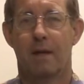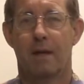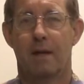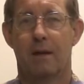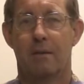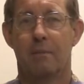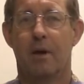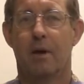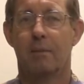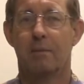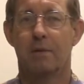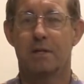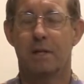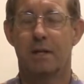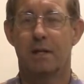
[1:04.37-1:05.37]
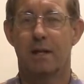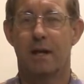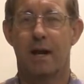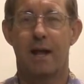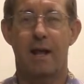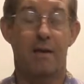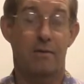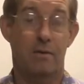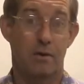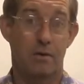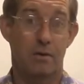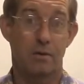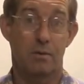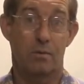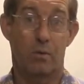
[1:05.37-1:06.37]
a milling machine that I have to do
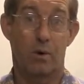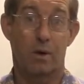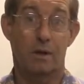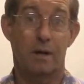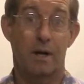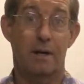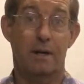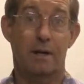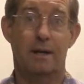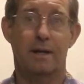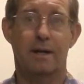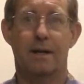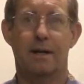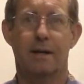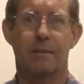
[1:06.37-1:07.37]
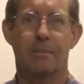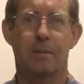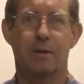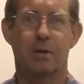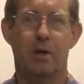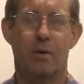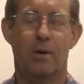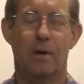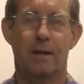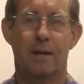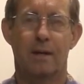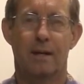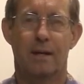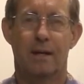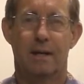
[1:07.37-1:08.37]
some work on to get it up and going.
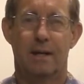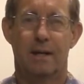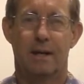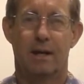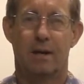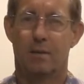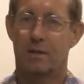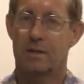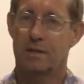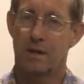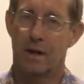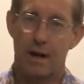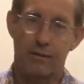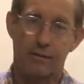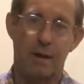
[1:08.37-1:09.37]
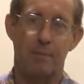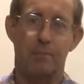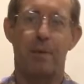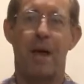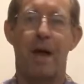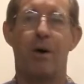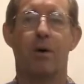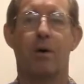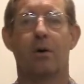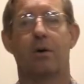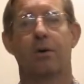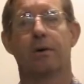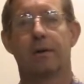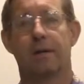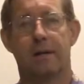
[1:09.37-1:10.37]
We still have to get power
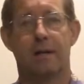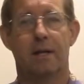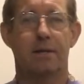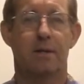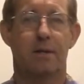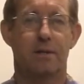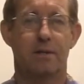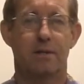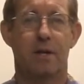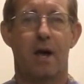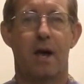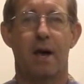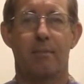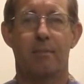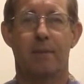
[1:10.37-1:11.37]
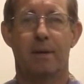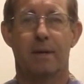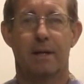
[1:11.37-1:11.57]
into the shop.